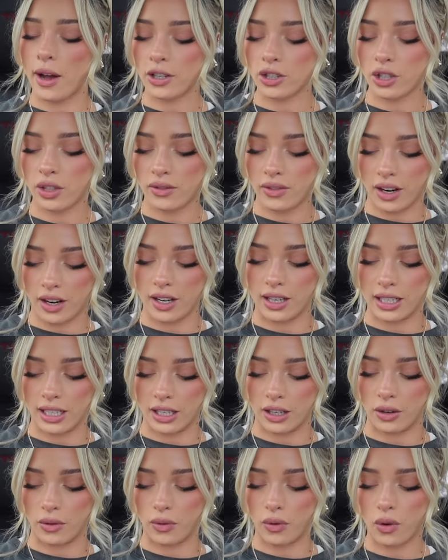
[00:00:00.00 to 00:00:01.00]
actually very
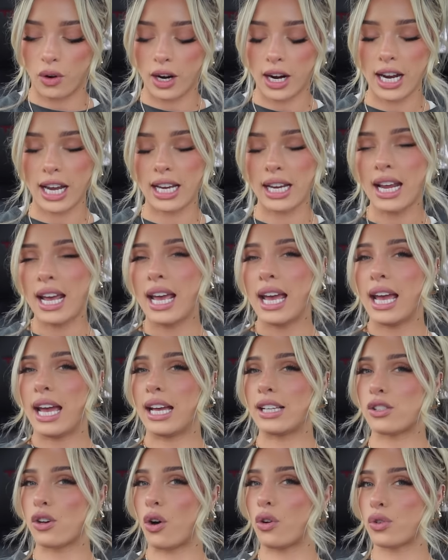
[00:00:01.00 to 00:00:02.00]
here for it.
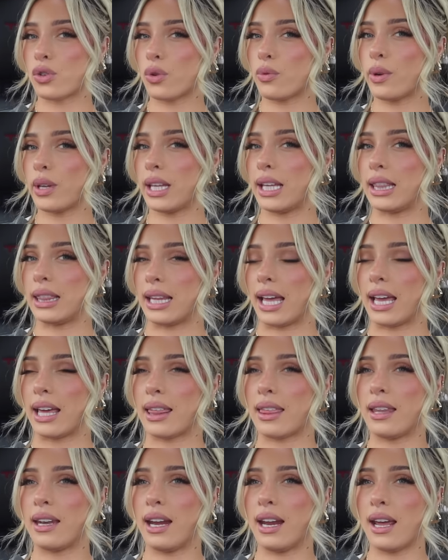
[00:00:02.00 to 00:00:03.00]
It's also really
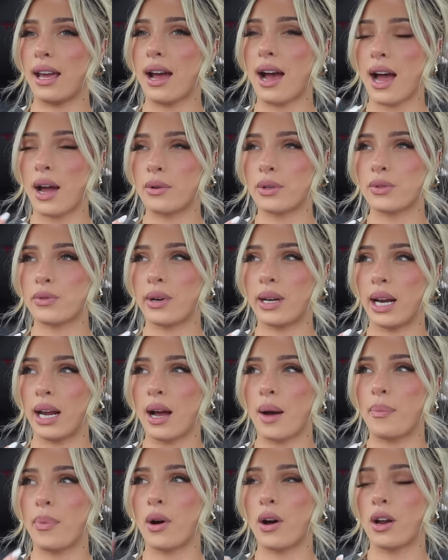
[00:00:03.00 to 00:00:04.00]
lengthening, I was
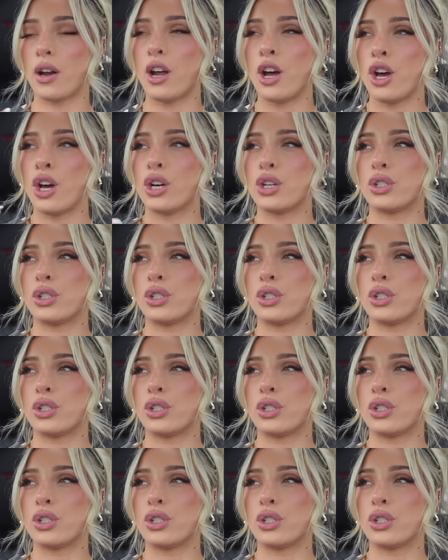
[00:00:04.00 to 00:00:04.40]
reading up on,